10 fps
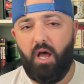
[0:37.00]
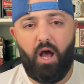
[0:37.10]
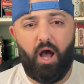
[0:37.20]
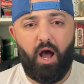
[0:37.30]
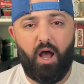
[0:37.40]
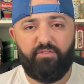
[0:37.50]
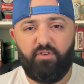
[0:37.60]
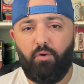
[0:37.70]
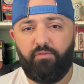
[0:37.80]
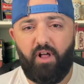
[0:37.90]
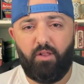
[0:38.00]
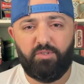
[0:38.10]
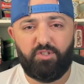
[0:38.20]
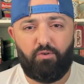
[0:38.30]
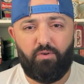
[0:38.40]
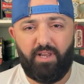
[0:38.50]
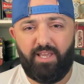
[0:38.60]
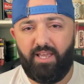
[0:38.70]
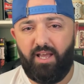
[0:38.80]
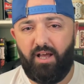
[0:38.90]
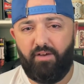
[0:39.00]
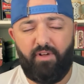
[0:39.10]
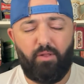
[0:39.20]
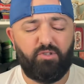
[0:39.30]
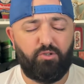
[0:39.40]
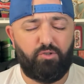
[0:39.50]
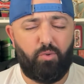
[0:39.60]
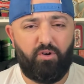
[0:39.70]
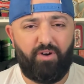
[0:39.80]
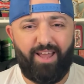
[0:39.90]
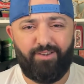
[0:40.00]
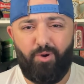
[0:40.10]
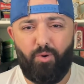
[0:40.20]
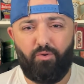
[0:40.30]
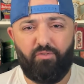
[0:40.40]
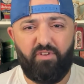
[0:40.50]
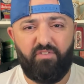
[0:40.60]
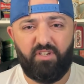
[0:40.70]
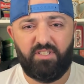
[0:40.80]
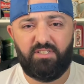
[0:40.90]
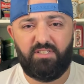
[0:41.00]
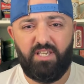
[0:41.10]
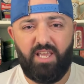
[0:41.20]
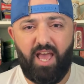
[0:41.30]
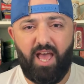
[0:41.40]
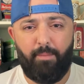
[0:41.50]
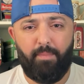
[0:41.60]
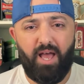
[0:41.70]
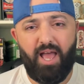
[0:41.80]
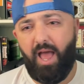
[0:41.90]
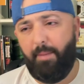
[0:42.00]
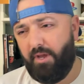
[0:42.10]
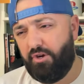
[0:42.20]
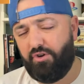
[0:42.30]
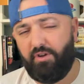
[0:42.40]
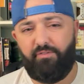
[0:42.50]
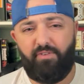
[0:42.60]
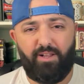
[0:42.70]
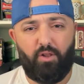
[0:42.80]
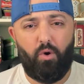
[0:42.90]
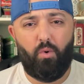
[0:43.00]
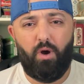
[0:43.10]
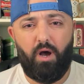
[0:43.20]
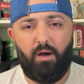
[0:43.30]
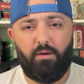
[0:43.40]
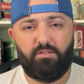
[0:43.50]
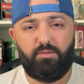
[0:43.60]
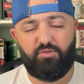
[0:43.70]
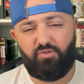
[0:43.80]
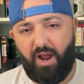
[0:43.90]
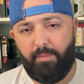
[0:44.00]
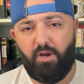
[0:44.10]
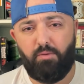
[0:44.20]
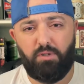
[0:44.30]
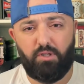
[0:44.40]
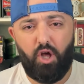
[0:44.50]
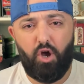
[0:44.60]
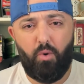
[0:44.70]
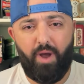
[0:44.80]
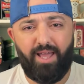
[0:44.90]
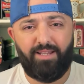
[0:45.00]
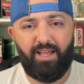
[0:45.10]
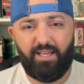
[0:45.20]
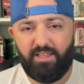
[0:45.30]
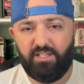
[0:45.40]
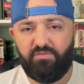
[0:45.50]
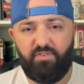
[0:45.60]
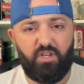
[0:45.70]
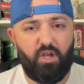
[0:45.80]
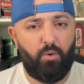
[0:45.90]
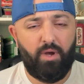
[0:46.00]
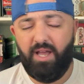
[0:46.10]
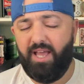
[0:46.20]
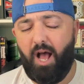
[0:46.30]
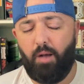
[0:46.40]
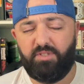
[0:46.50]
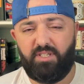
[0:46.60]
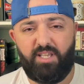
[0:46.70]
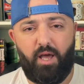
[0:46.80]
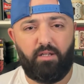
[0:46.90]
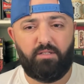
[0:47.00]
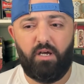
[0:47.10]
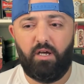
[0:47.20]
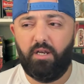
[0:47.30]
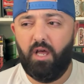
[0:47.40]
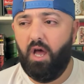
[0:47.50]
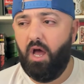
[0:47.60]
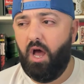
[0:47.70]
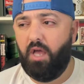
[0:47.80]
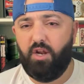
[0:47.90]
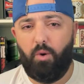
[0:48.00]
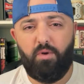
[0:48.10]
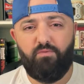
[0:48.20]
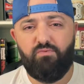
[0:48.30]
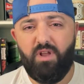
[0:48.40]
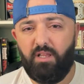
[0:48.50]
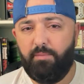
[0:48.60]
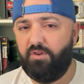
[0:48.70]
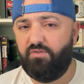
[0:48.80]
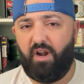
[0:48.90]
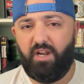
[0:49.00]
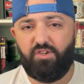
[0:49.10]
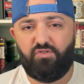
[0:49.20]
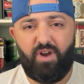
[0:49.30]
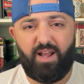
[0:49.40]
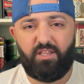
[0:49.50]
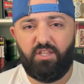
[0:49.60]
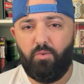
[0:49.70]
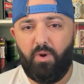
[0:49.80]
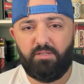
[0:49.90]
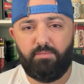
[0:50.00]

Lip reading: If you don't follow us already, follow us on Twitter at TotalFIFACM, and make sure you follow, subscribe here below, and like this video. Helps us out a ton. We've really been trying to track the U.S.